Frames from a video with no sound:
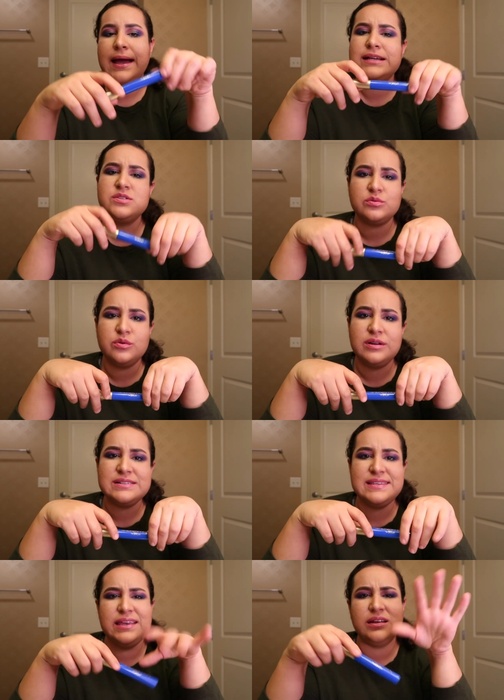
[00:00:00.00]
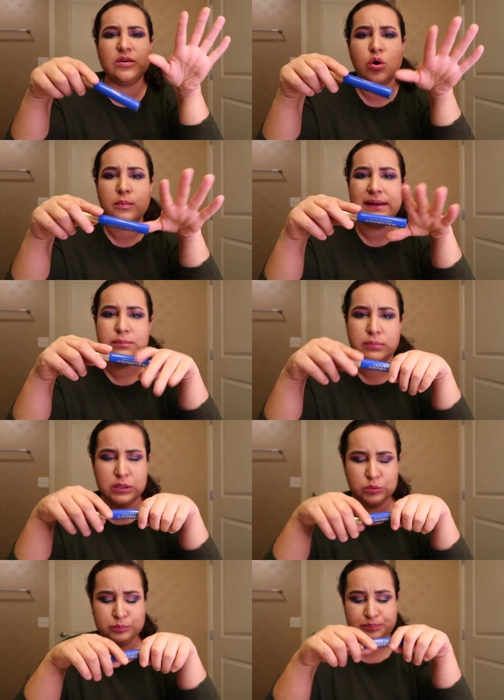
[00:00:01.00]
I don't know how to say it. Cobalt
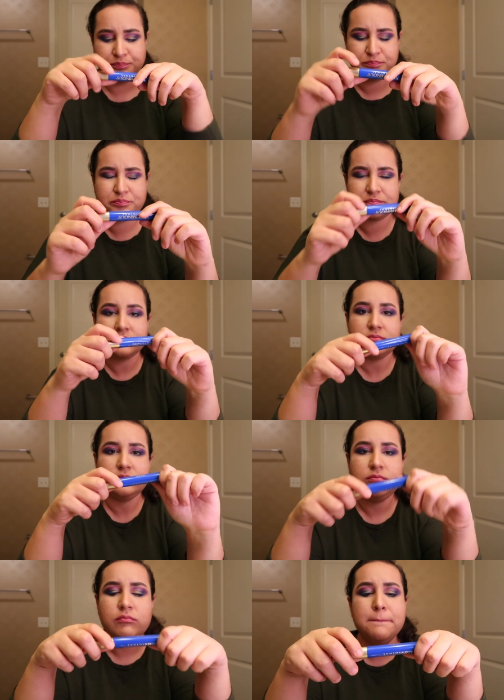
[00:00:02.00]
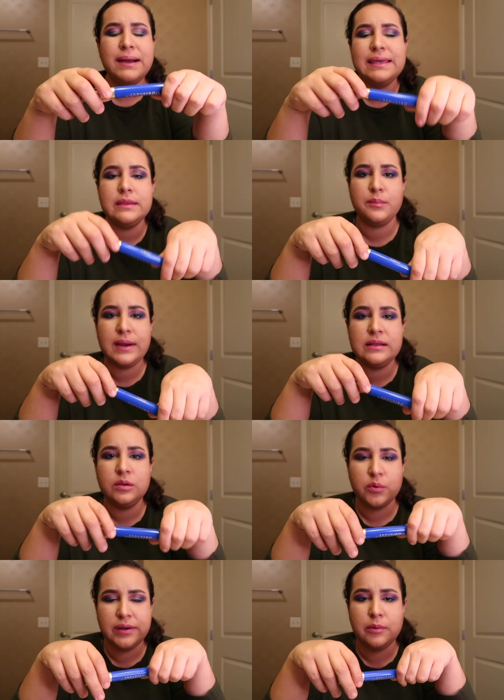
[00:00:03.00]
Blue by the
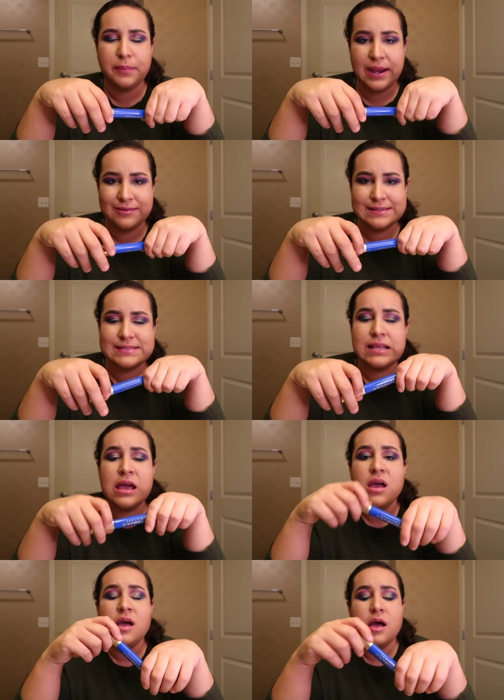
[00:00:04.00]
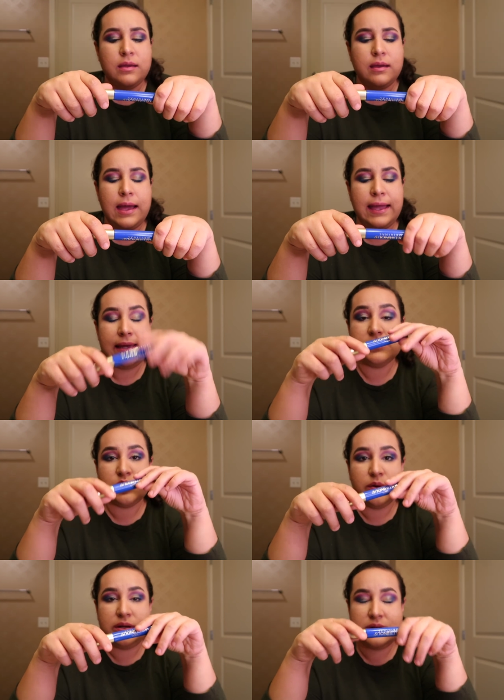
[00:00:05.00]
brand L'Oreal Paris. I
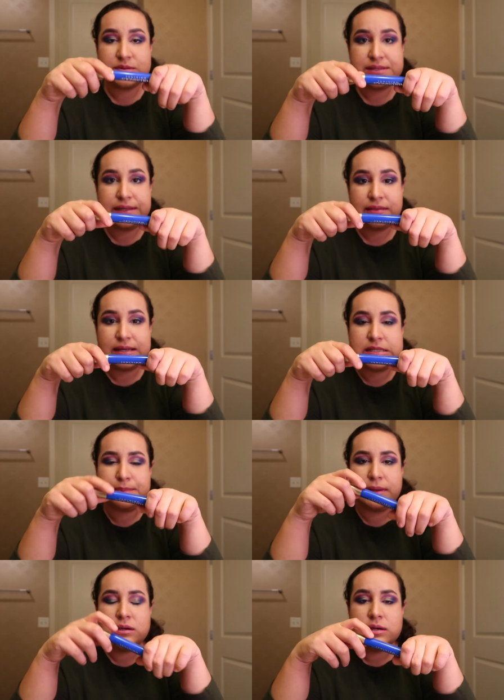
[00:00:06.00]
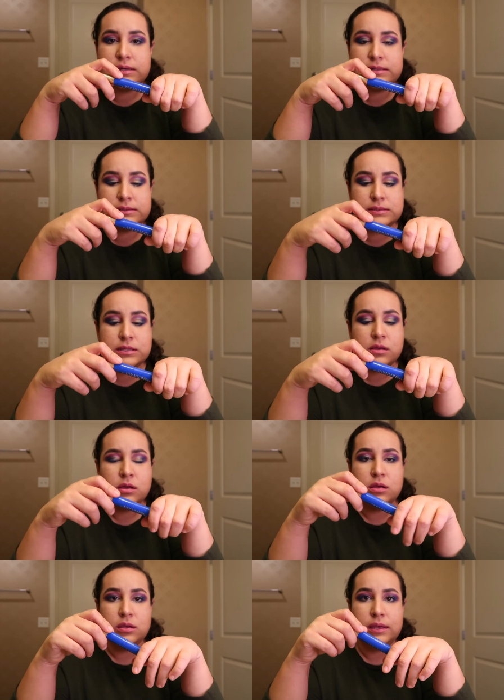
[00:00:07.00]
enjoyed using this because
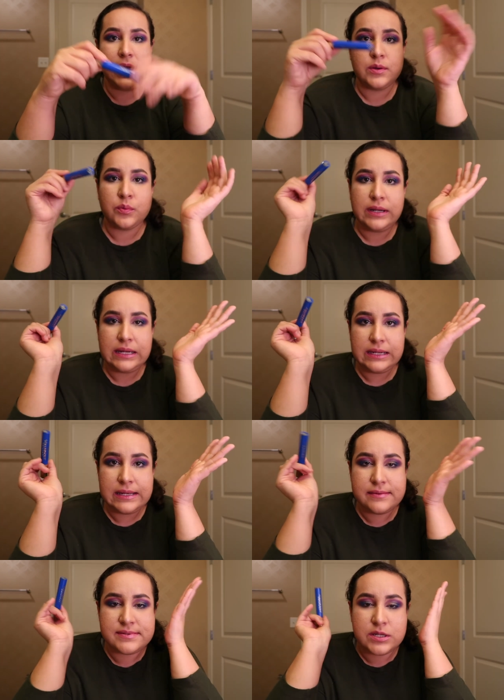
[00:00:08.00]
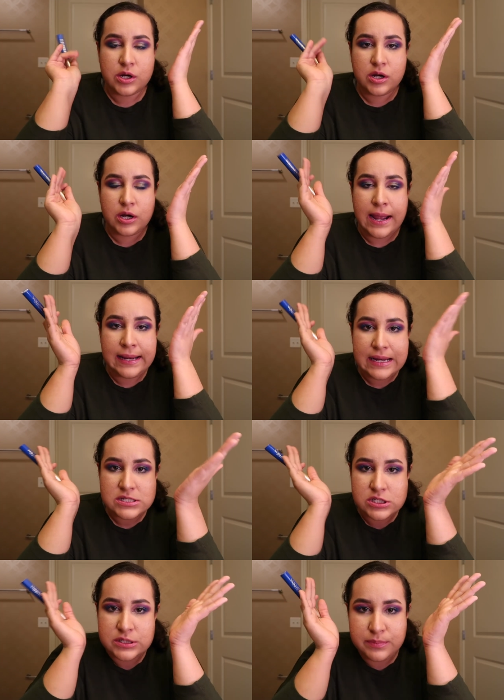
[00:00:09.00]
it really leaves your
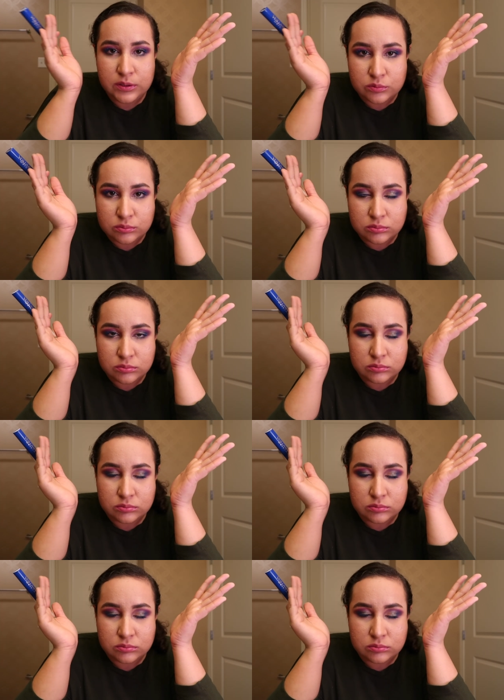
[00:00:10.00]
eyelashes blue.